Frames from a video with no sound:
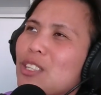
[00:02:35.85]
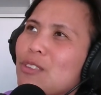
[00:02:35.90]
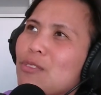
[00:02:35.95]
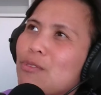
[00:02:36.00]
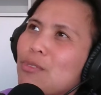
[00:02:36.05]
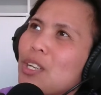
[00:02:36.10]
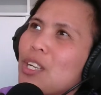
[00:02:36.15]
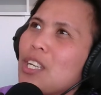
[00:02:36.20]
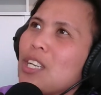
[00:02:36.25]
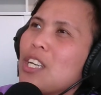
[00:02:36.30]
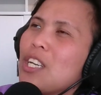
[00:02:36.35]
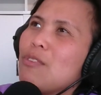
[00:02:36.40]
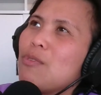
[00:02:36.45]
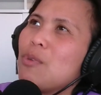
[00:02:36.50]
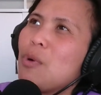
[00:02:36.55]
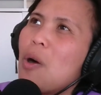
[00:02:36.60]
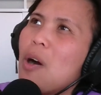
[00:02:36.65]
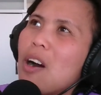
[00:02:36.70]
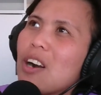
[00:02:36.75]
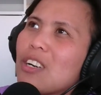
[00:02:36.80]
If
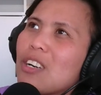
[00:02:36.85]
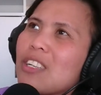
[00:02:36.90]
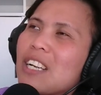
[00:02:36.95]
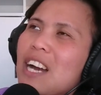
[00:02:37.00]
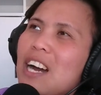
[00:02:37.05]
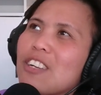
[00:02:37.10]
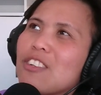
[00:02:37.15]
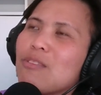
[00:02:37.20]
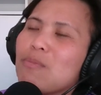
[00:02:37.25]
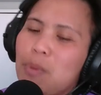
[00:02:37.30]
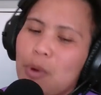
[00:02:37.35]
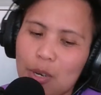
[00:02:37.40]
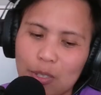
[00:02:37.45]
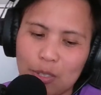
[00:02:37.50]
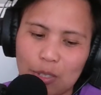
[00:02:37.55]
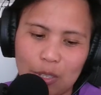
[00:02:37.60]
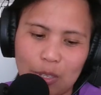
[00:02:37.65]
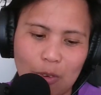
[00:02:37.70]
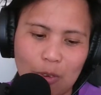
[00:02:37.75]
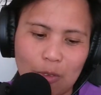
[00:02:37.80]
you are a kind of
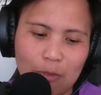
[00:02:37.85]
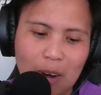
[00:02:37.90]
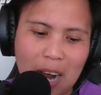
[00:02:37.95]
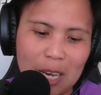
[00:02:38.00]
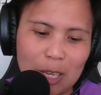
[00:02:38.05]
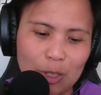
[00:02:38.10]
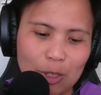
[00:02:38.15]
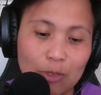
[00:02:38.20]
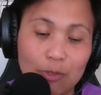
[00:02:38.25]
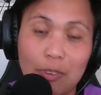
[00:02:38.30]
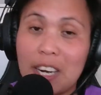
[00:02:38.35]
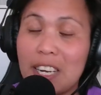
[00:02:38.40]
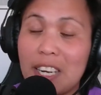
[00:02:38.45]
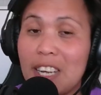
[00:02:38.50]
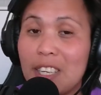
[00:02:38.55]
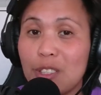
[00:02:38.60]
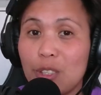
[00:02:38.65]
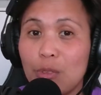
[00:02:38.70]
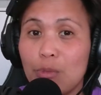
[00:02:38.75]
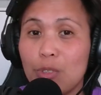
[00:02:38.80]
person who values
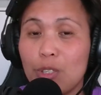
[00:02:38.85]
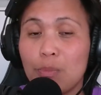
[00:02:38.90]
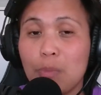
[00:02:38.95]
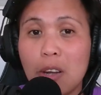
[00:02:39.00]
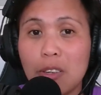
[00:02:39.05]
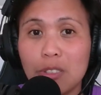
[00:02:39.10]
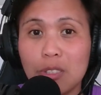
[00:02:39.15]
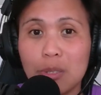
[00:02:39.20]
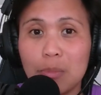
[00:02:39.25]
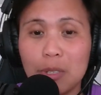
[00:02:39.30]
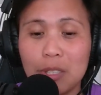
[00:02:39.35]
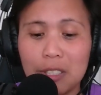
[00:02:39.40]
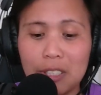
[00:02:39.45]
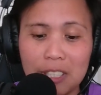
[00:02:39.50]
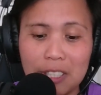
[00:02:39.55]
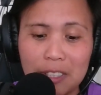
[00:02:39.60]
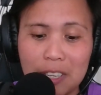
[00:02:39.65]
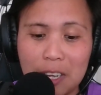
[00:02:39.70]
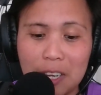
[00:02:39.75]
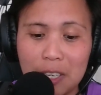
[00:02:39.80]
financial
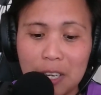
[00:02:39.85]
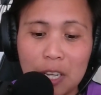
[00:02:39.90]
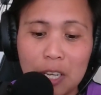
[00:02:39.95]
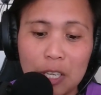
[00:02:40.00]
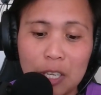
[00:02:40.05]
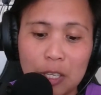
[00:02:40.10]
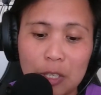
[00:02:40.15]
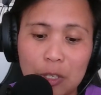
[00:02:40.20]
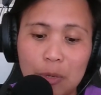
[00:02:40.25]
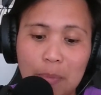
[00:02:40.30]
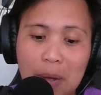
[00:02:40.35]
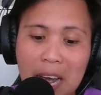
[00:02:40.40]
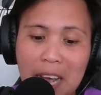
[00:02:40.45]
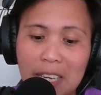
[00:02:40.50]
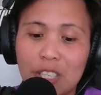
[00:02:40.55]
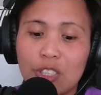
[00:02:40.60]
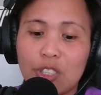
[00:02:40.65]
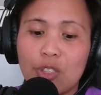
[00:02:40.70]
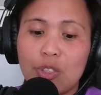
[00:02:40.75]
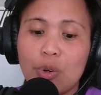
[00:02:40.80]
responsibility, then you
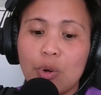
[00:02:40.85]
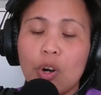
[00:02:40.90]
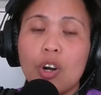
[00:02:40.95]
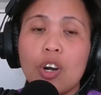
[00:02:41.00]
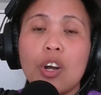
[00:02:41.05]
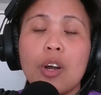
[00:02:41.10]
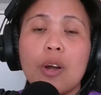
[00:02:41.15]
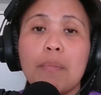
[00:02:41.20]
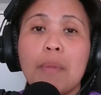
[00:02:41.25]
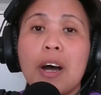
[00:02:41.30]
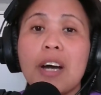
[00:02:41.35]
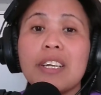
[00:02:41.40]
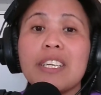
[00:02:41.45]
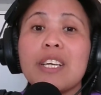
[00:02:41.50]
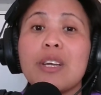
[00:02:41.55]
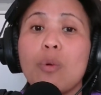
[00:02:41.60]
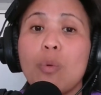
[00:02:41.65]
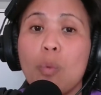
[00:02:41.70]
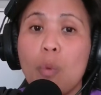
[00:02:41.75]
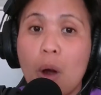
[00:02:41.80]
manage your
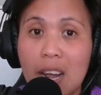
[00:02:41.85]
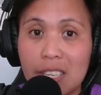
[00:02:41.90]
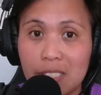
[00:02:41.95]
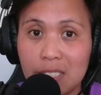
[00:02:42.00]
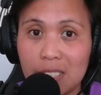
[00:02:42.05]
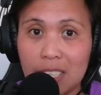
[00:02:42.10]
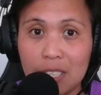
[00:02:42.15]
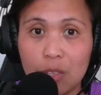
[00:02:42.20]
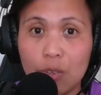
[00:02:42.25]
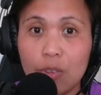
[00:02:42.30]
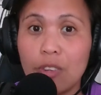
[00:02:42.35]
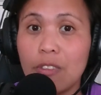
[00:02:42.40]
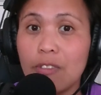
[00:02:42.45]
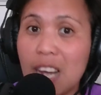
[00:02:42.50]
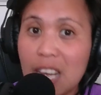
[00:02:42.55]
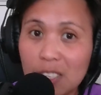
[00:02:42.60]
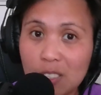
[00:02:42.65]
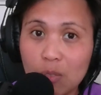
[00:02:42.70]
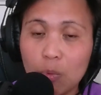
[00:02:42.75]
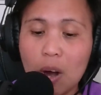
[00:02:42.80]
money wisely. You
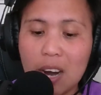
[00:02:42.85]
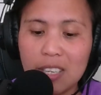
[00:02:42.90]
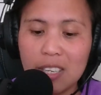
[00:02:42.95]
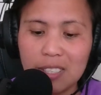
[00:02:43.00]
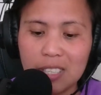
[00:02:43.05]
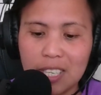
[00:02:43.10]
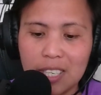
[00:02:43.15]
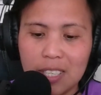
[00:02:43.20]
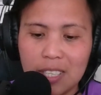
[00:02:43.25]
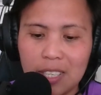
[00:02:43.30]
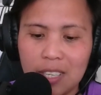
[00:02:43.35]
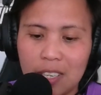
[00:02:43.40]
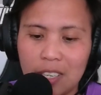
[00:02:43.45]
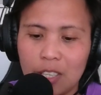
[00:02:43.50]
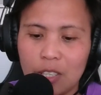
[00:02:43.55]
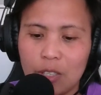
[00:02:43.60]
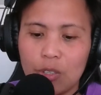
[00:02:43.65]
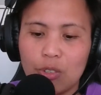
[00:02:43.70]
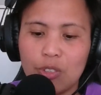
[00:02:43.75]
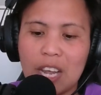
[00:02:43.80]
invest wisely.
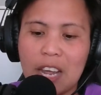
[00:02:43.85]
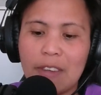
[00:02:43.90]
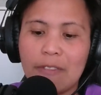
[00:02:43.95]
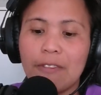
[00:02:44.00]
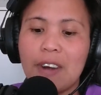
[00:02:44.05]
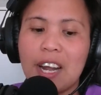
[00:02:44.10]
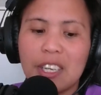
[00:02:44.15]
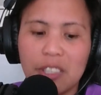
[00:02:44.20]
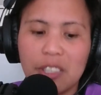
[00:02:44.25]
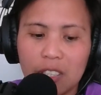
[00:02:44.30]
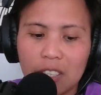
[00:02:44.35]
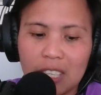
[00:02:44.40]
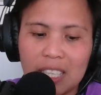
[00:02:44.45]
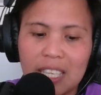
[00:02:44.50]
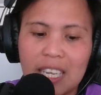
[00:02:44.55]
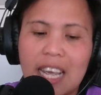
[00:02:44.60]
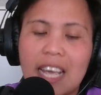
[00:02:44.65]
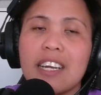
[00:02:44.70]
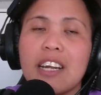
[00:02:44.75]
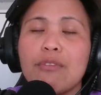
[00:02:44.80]
You save
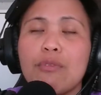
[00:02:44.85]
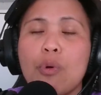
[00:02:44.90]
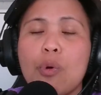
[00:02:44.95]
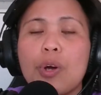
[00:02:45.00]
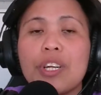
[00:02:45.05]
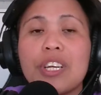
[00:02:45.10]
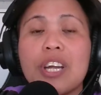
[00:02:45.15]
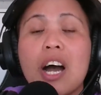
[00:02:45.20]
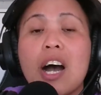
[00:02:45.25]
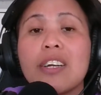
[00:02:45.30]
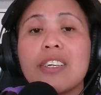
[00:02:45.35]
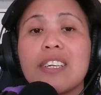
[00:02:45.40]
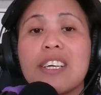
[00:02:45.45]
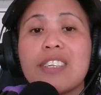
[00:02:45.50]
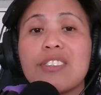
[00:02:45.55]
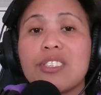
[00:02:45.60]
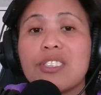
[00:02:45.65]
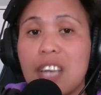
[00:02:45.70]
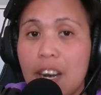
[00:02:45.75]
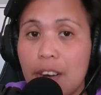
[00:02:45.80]
regularly and avoid
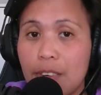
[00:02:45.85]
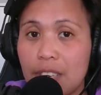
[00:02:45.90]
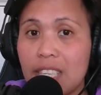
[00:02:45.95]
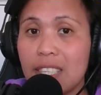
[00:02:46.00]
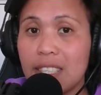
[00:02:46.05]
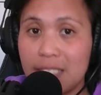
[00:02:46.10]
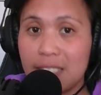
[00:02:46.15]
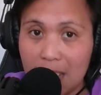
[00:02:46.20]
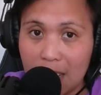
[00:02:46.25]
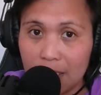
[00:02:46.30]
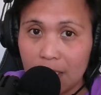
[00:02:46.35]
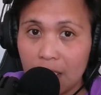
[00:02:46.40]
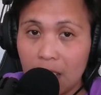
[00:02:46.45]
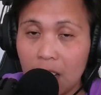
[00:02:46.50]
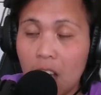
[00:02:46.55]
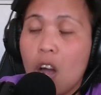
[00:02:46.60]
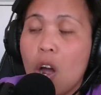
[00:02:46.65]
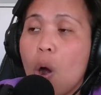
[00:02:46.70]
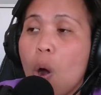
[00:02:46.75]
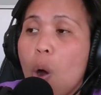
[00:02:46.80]
unnecessary debt.
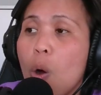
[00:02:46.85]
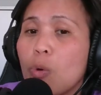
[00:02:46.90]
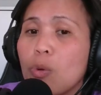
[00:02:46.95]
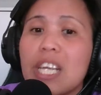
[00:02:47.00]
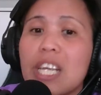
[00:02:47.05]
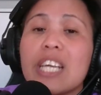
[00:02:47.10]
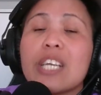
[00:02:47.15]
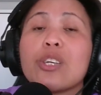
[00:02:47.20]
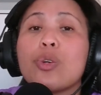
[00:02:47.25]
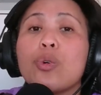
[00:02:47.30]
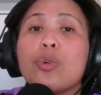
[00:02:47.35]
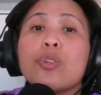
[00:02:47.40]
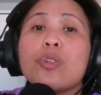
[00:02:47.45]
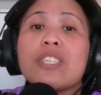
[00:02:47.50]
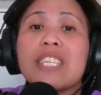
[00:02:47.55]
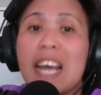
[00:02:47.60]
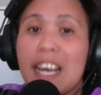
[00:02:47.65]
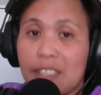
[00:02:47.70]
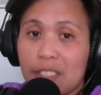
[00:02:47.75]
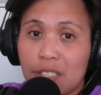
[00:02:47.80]
Only
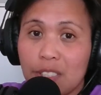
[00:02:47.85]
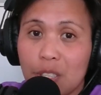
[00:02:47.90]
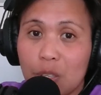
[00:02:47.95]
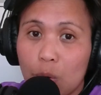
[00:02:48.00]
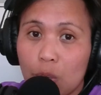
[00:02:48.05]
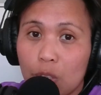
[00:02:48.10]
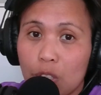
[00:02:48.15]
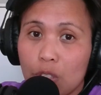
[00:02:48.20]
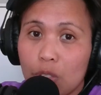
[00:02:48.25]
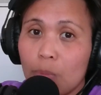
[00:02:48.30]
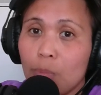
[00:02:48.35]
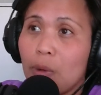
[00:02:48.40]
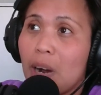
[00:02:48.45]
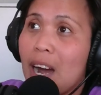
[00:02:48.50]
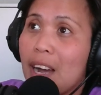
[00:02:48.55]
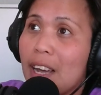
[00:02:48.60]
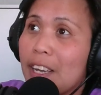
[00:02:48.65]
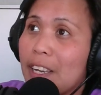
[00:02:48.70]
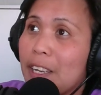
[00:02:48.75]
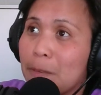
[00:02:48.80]
good debts in order to
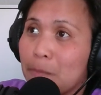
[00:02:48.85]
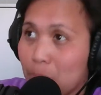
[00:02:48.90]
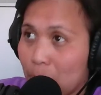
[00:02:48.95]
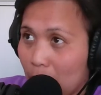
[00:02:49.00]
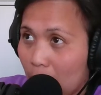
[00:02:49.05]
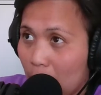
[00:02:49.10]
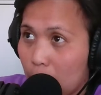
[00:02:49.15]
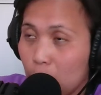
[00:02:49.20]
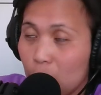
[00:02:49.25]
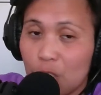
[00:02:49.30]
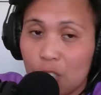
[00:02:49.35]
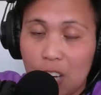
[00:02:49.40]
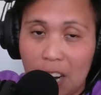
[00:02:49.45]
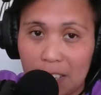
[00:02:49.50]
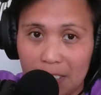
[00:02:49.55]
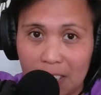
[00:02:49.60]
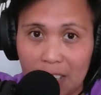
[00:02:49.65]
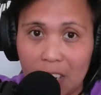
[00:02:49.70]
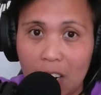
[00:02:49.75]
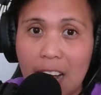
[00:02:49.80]
buy
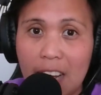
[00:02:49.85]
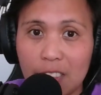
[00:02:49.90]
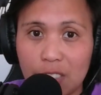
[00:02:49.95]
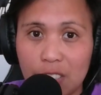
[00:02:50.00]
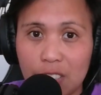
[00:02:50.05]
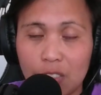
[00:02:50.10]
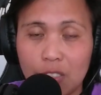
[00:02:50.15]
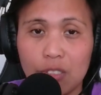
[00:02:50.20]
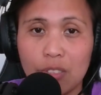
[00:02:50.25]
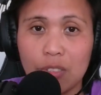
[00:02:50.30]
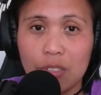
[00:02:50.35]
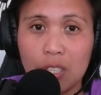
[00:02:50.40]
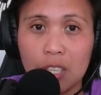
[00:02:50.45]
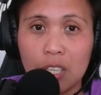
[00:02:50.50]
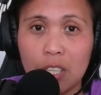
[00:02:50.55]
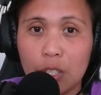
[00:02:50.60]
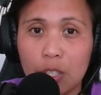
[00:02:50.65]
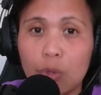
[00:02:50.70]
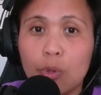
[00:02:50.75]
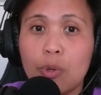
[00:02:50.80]
appreciating assets,
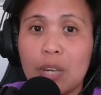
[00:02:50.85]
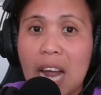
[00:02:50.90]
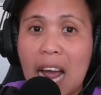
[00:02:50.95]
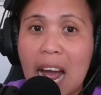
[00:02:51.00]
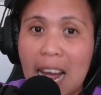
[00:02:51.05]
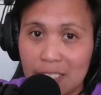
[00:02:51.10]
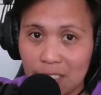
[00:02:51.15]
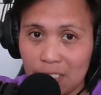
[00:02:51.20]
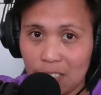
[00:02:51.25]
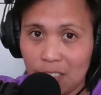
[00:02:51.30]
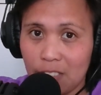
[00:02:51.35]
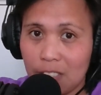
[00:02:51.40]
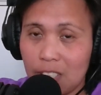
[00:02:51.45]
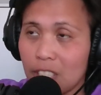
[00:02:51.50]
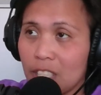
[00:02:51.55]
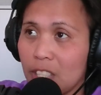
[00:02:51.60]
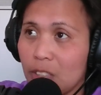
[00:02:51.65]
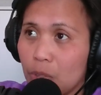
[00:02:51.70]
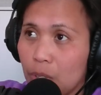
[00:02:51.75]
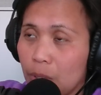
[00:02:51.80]
good assets
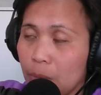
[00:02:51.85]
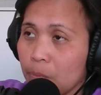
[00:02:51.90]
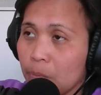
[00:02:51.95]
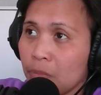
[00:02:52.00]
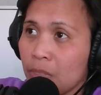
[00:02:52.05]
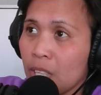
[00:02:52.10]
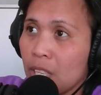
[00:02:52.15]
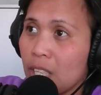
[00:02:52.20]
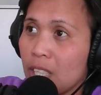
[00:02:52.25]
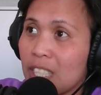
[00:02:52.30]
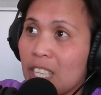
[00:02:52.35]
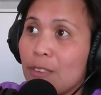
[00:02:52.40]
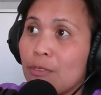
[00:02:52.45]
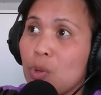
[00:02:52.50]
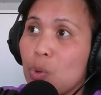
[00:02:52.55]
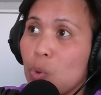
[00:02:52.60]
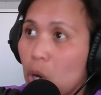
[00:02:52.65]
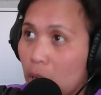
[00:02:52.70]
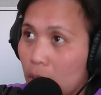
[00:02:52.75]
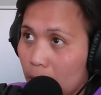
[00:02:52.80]
that could give
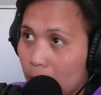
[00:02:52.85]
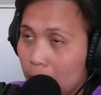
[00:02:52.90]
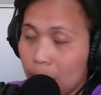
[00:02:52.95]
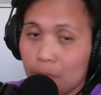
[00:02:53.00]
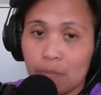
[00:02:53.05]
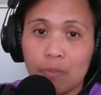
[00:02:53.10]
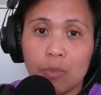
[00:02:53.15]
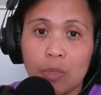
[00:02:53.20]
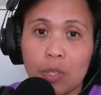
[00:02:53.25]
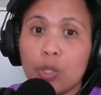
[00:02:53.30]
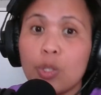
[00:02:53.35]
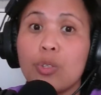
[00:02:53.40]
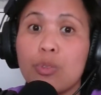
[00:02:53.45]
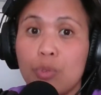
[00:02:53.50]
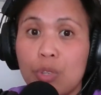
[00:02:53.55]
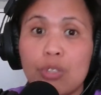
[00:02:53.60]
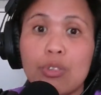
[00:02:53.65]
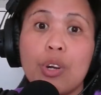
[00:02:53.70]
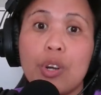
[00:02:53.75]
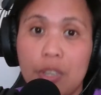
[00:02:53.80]
you a good
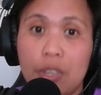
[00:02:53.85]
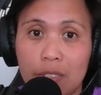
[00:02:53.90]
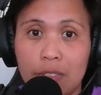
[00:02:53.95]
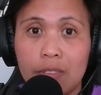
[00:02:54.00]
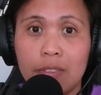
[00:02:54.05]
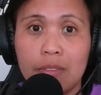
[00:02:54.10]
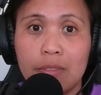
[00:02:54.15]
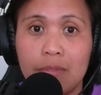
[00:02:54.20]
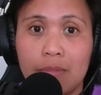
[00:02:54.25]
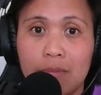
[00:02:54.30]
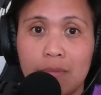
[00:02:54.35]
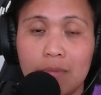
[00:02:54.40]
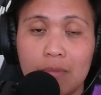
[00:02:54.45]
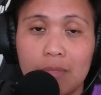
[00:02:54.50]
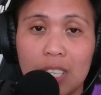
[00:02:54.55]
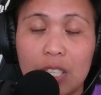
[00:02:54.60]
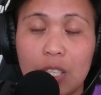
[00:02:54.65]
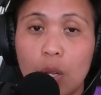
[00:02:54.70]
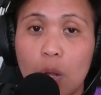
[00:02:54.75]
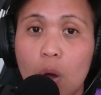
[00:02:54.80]
return
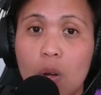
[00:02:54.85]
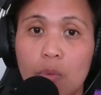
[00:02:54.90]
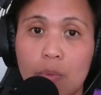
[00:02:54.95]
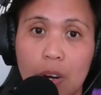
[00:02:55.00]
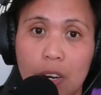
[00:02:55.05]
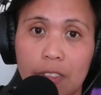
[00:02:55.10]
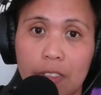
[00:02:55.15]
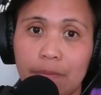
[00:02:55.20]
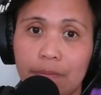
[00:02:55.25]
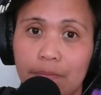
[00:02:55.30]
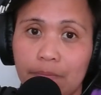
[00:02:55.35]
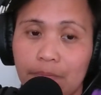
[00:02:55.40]
in the long run.